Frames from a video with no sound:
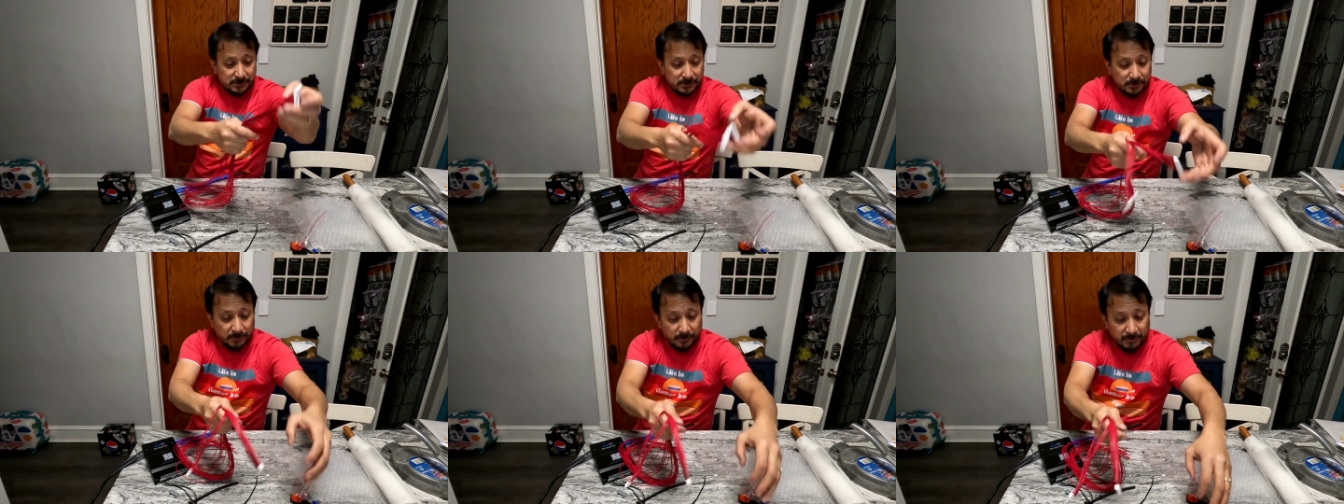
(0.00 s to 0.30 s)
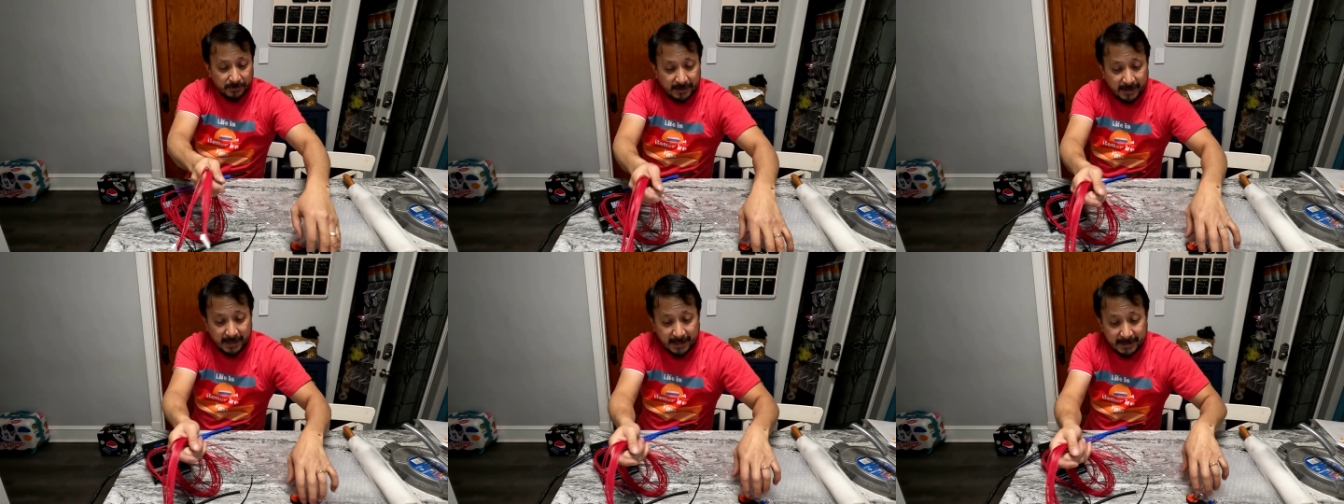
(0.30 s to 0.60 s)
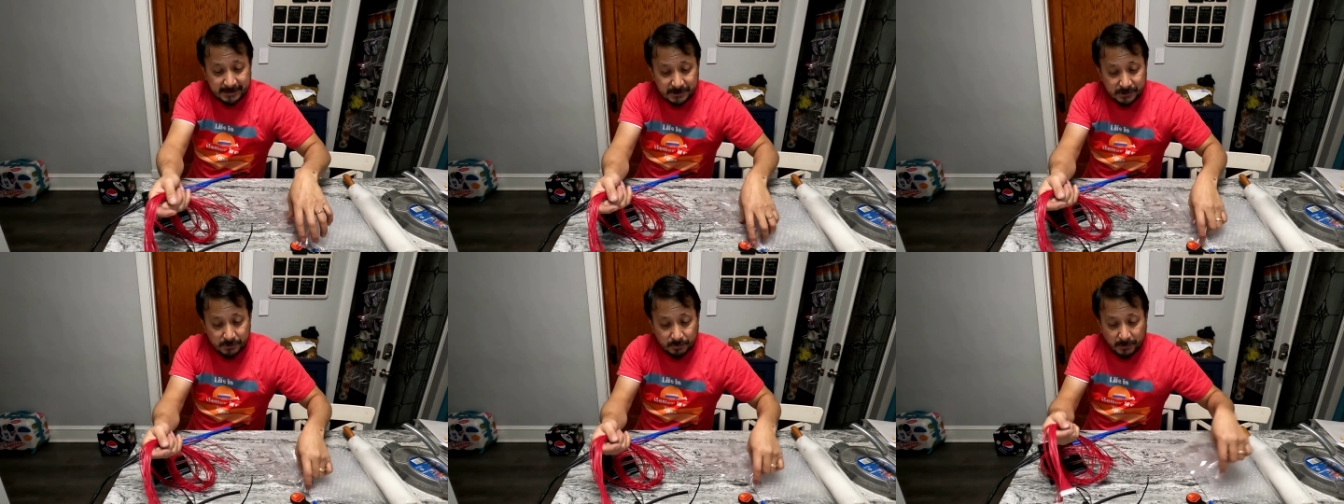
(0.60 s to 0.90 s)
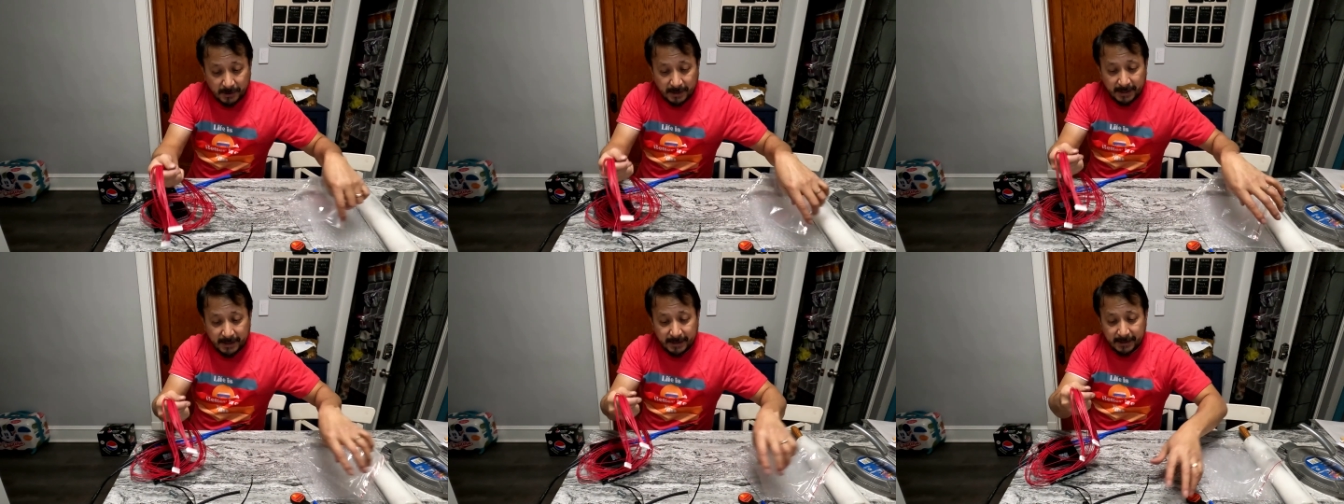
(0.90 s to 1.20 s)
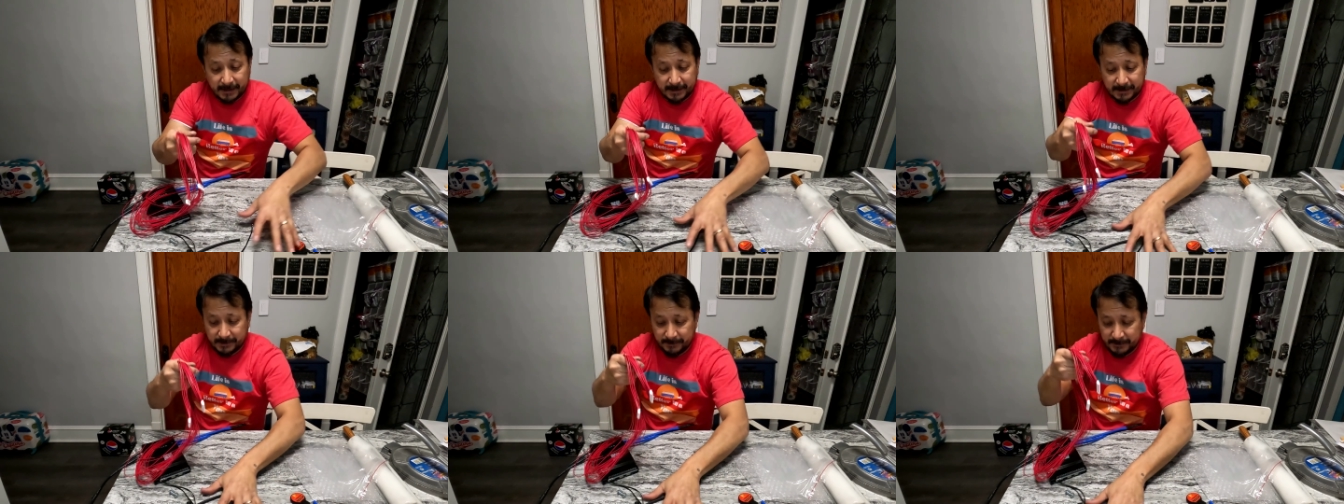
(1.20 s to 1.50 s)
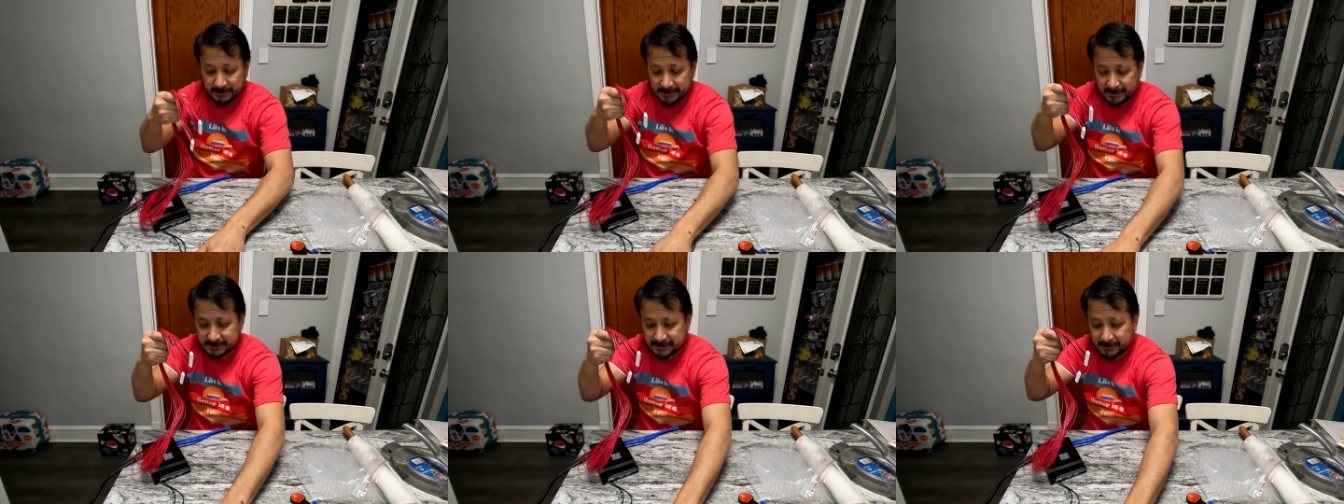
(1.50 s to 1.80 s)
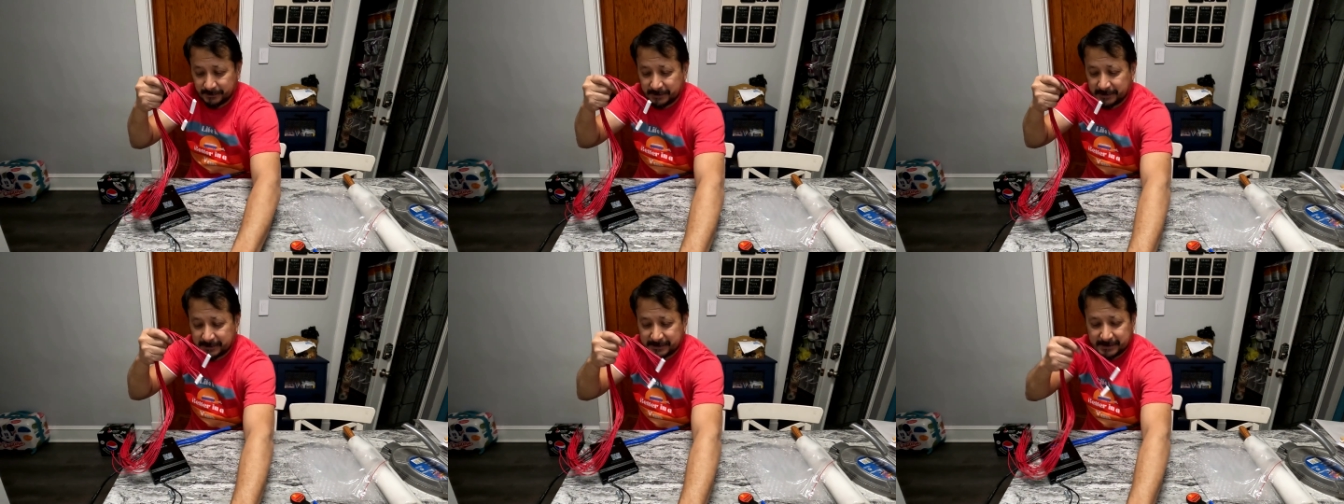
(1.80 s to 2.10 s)
So that's why, let me get
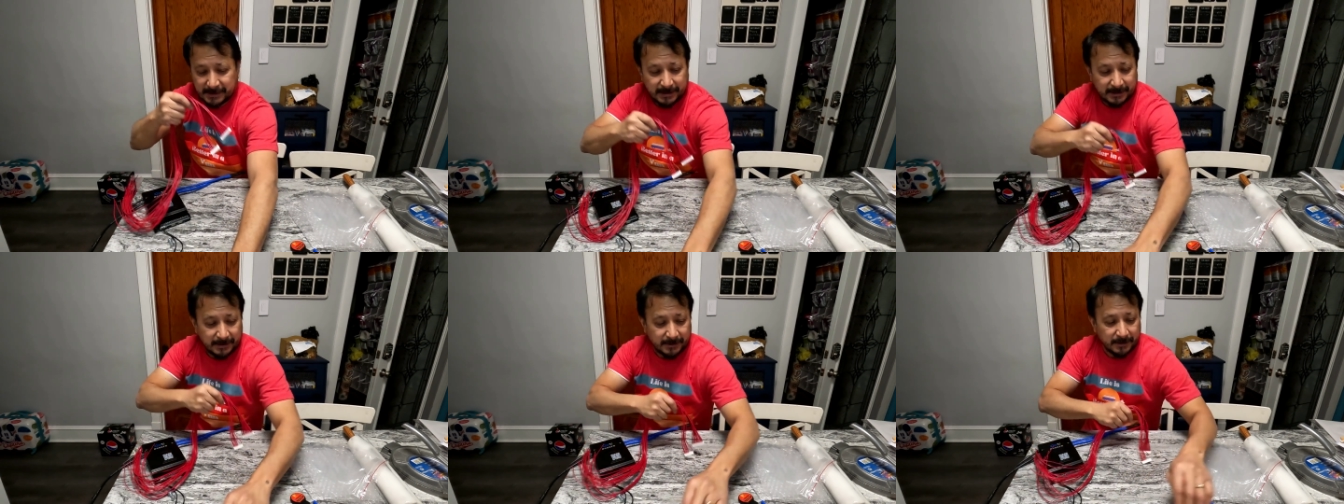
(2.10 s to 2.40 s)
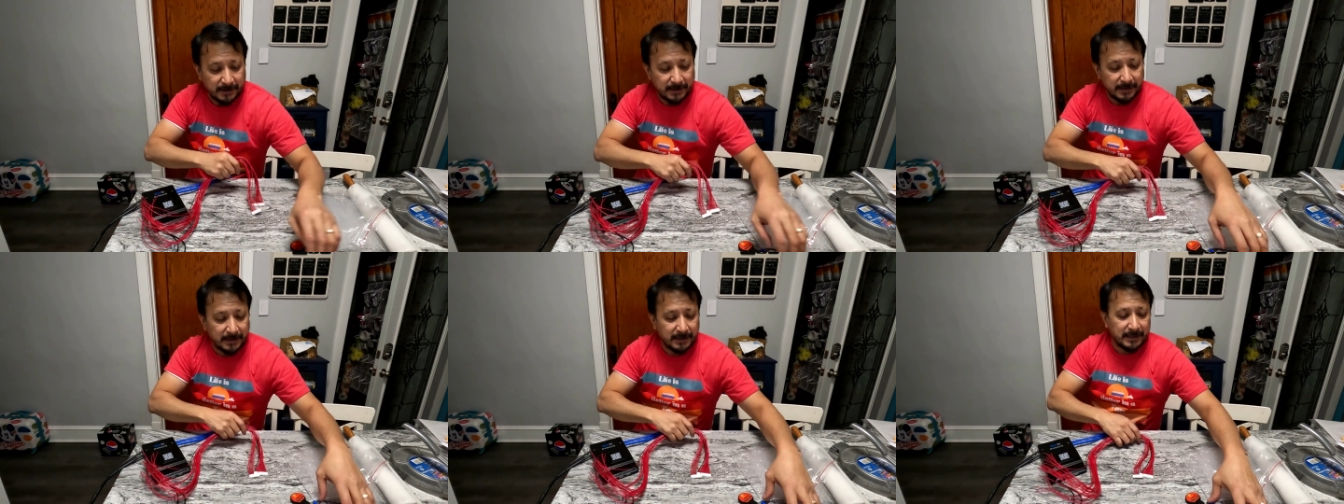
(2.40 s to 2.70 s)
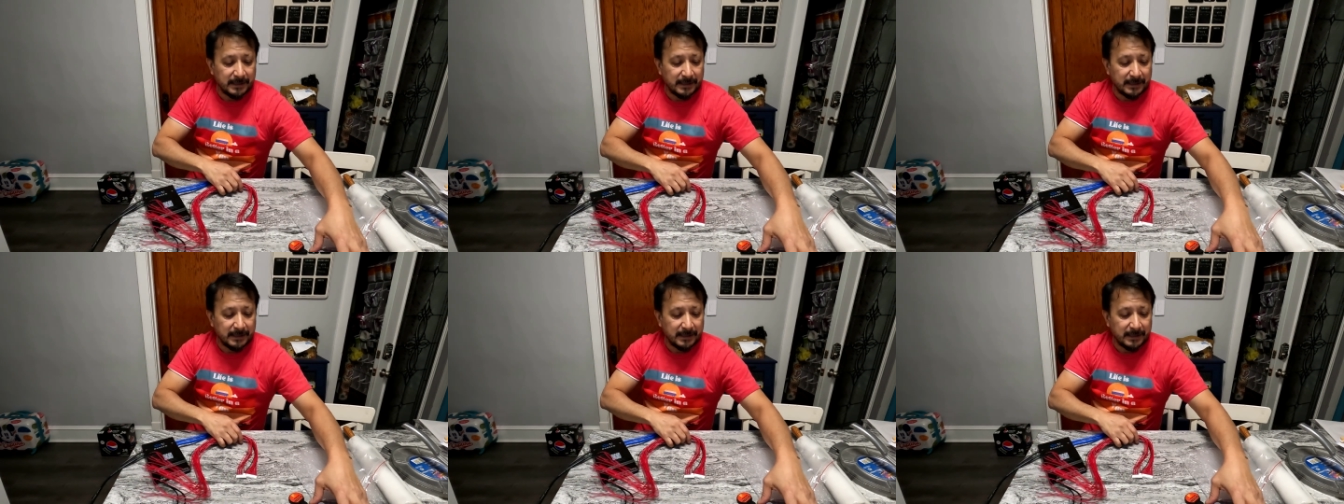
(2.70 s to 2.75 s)
some of this out of here.